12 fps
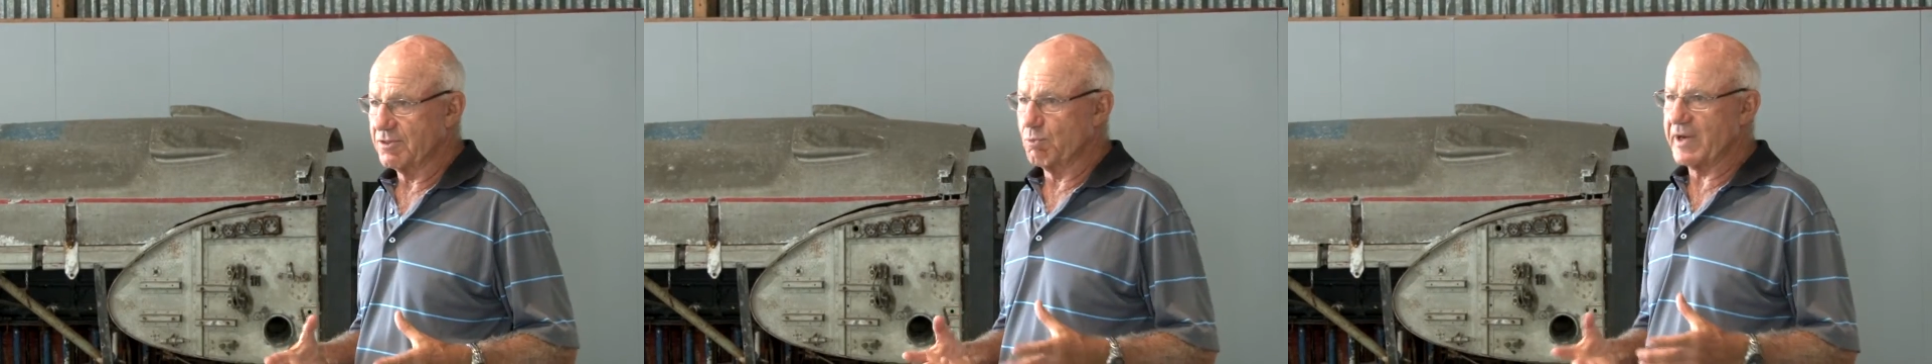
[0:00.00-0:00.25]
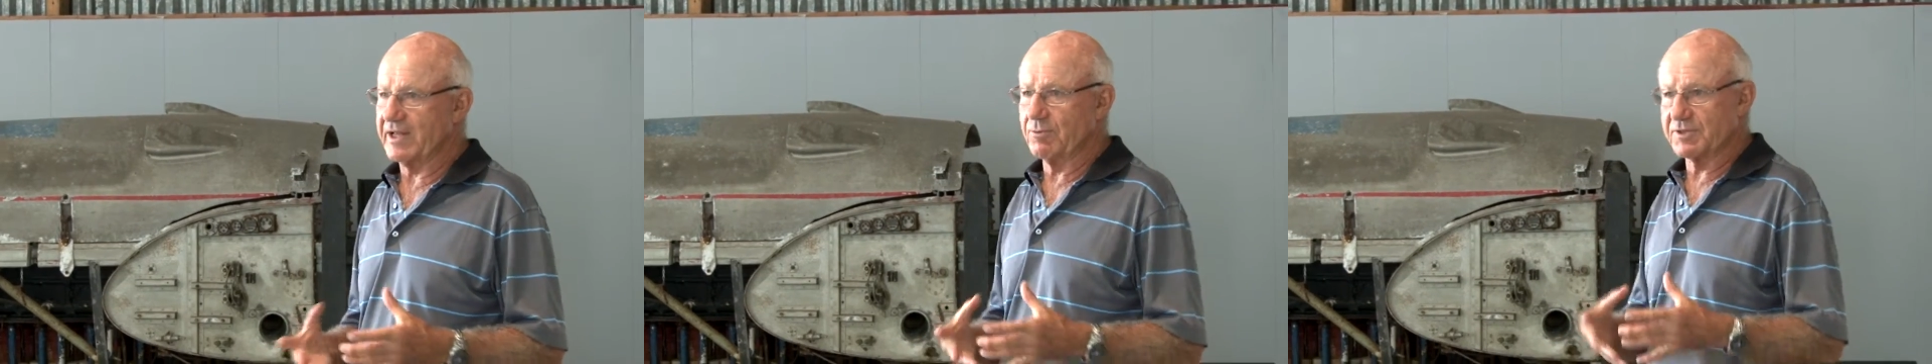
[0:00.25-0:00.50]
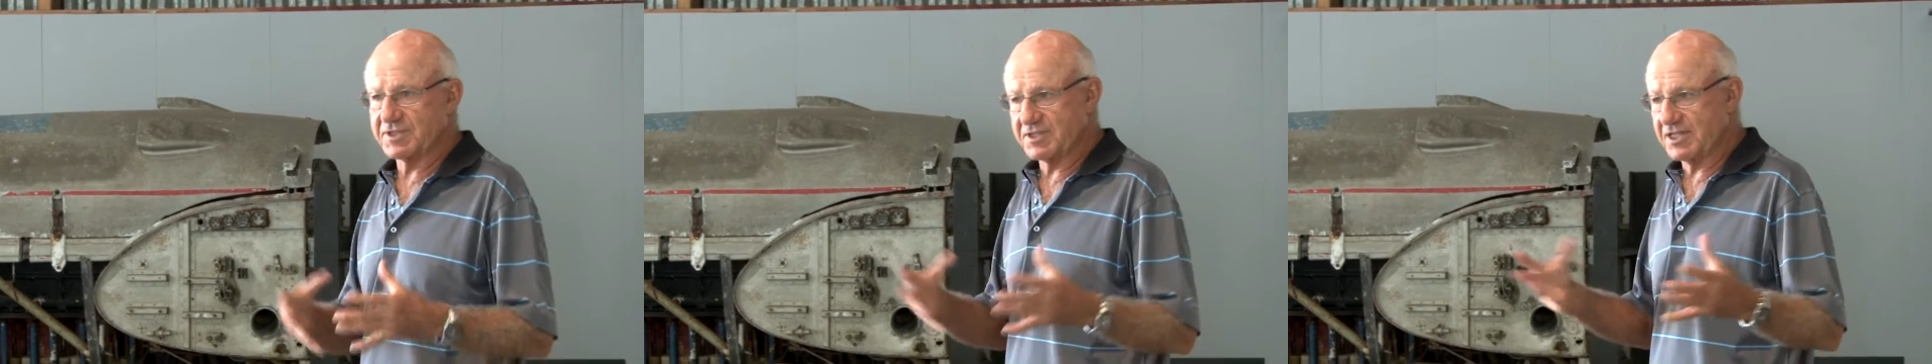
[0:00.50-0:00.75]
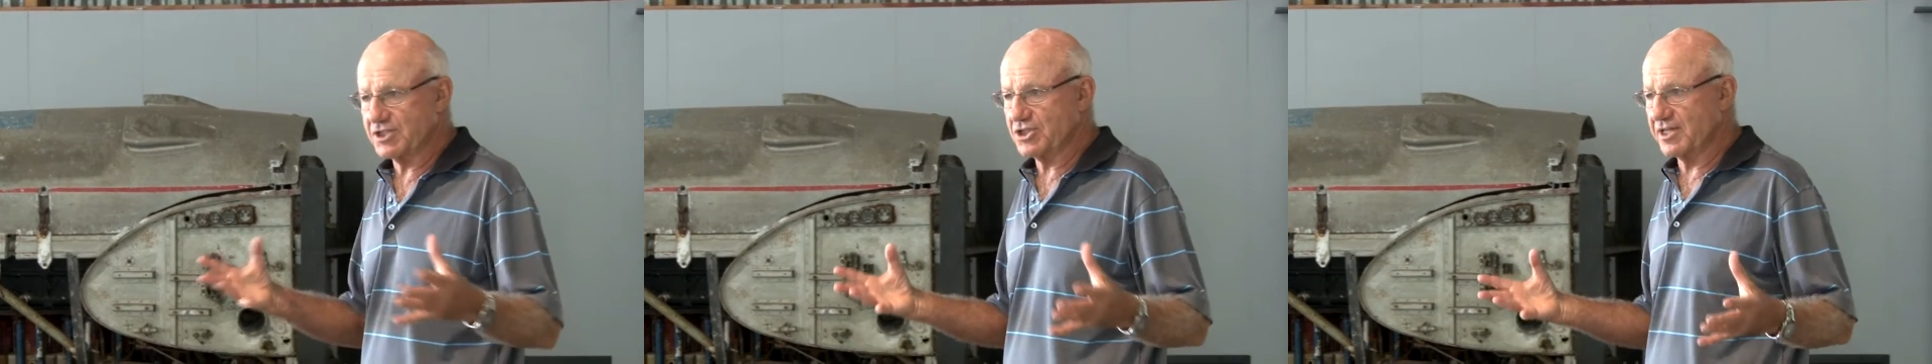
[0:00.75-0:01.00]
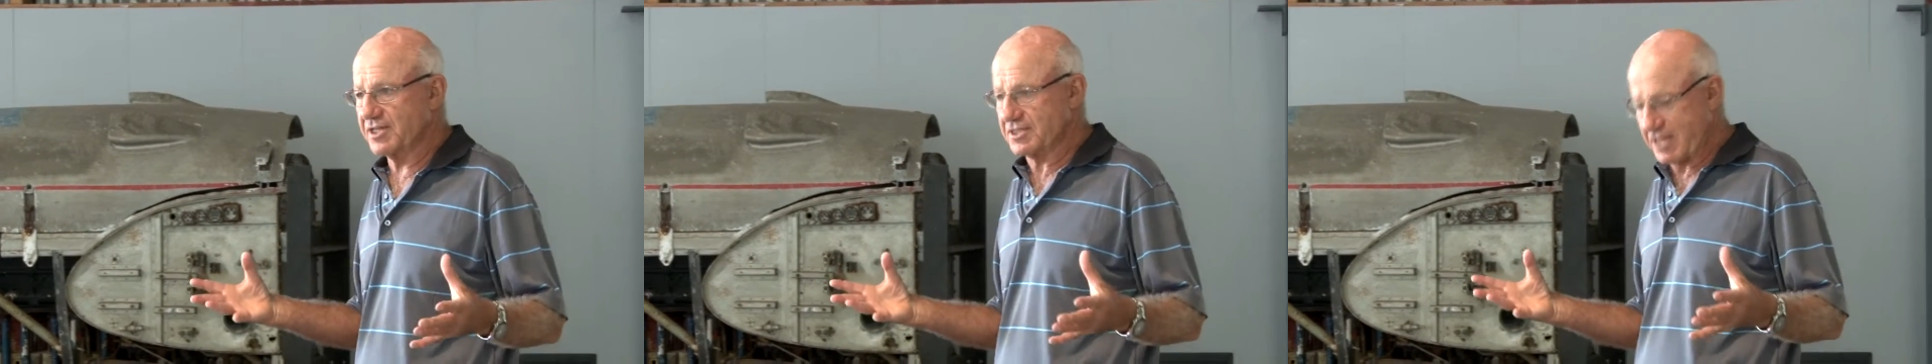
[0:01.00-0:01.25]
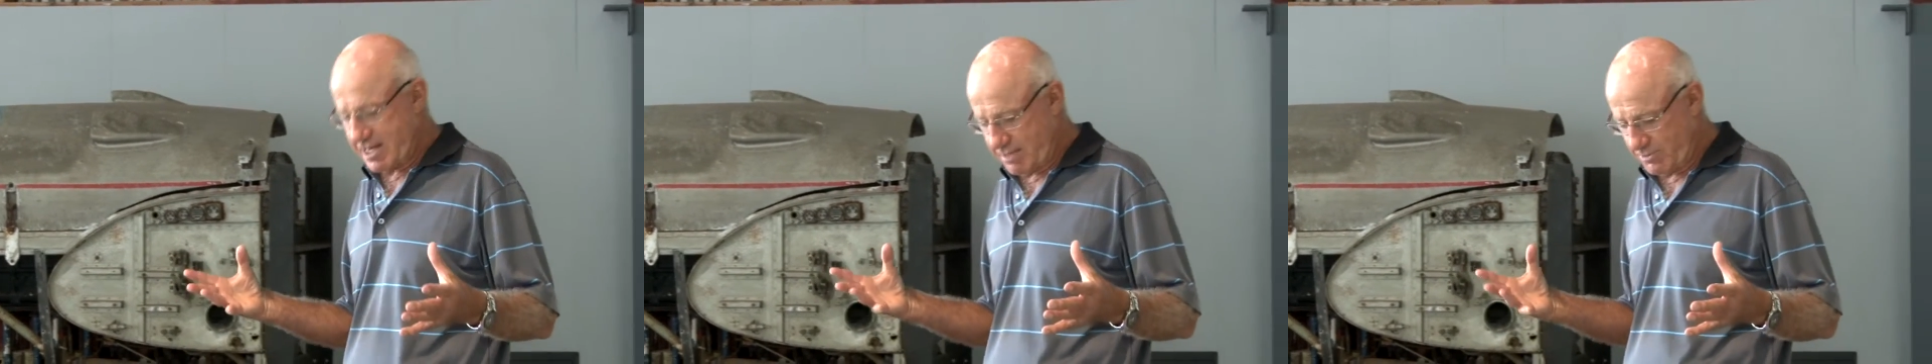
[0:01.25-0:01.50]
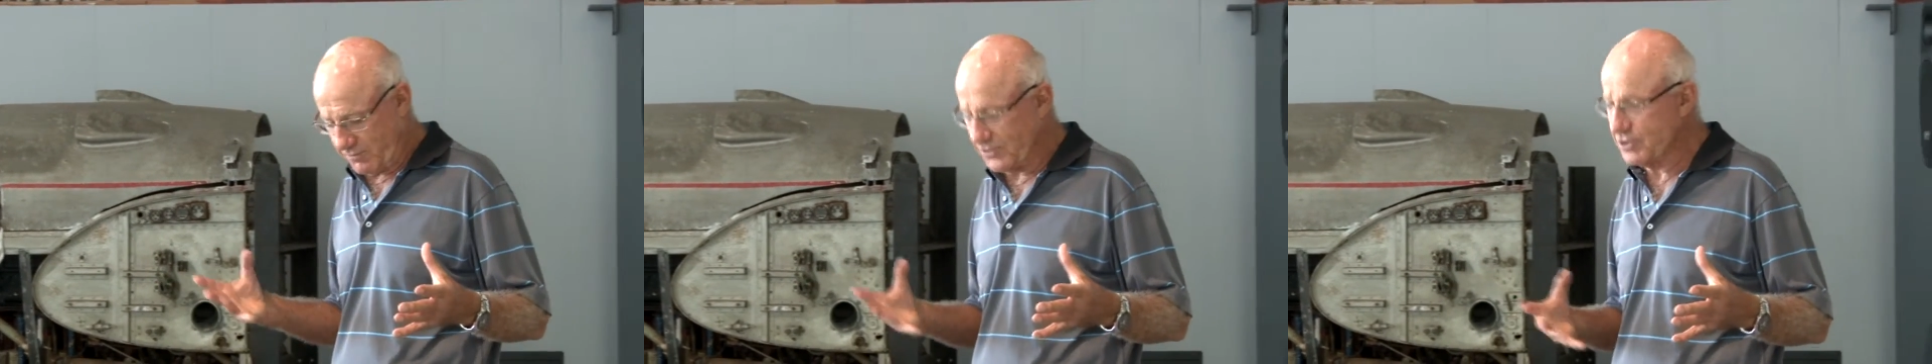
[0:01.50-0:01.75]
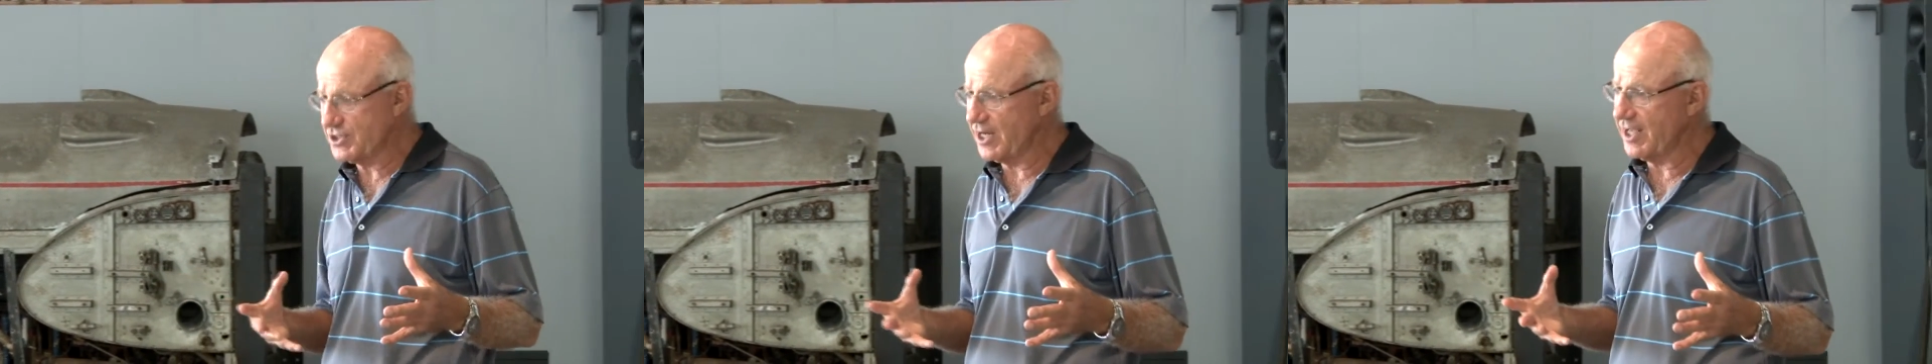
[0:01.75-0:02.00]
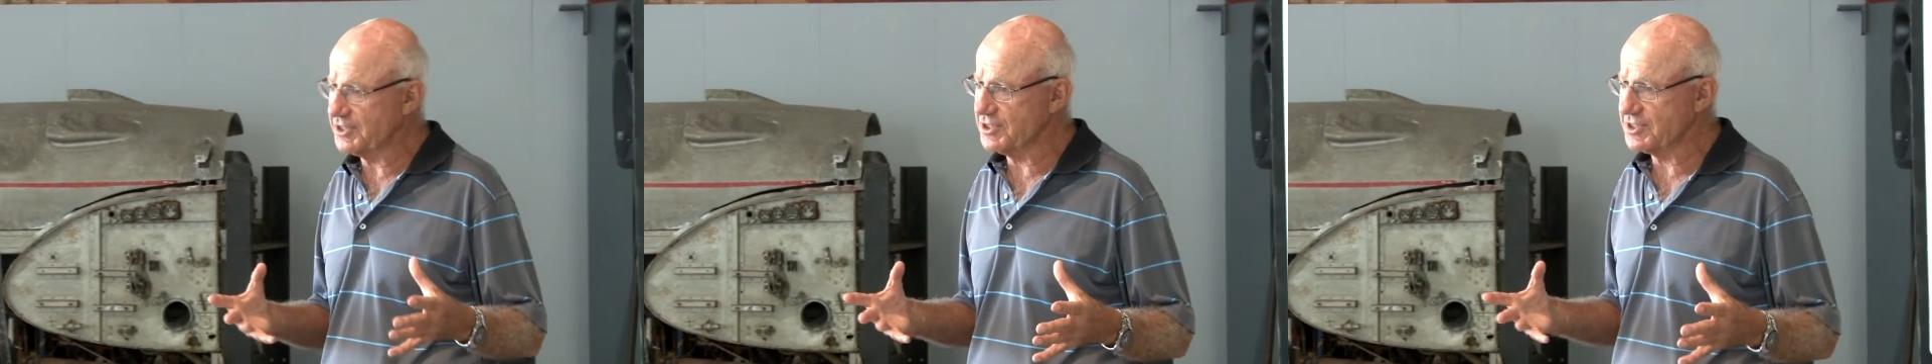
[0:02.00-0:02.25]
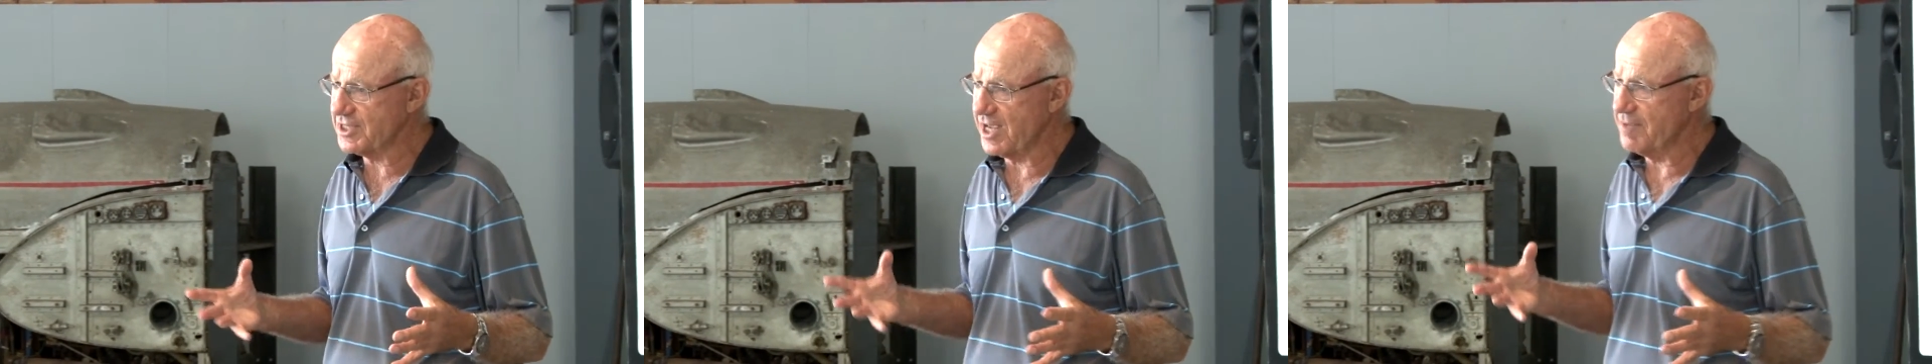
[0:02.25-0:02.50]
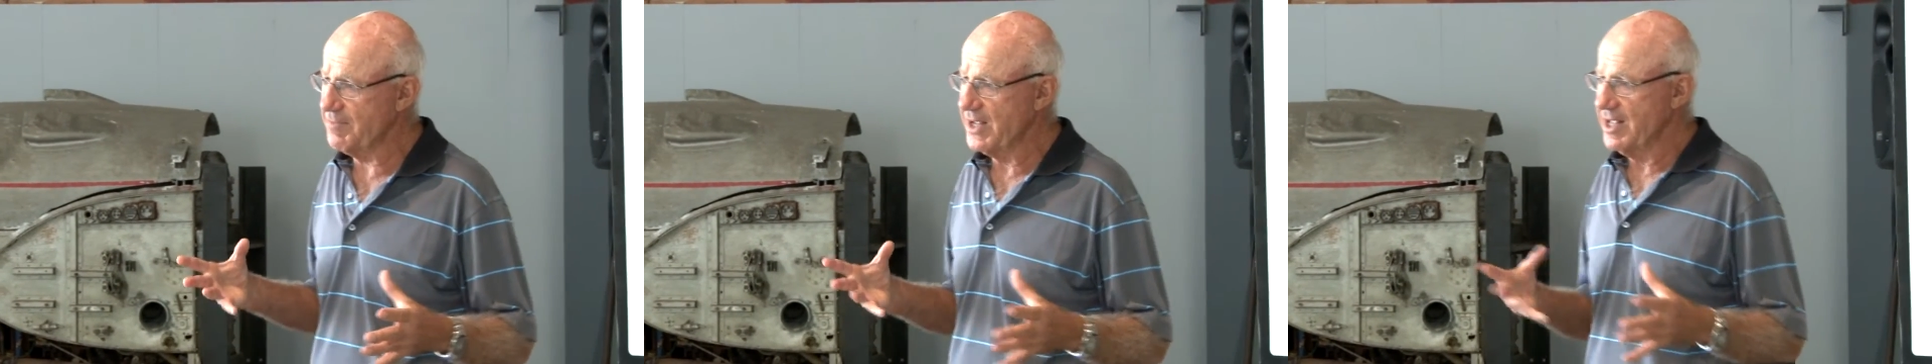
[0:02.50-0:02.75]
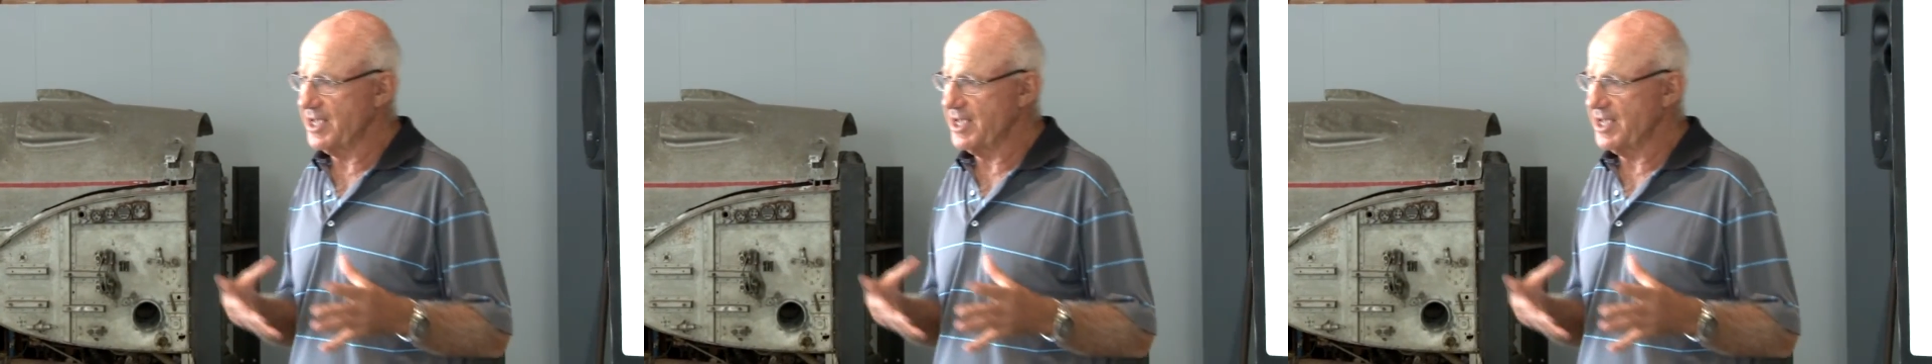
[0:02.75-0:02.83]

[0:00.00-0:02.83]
The wing was essentially the same, the fuselage the same.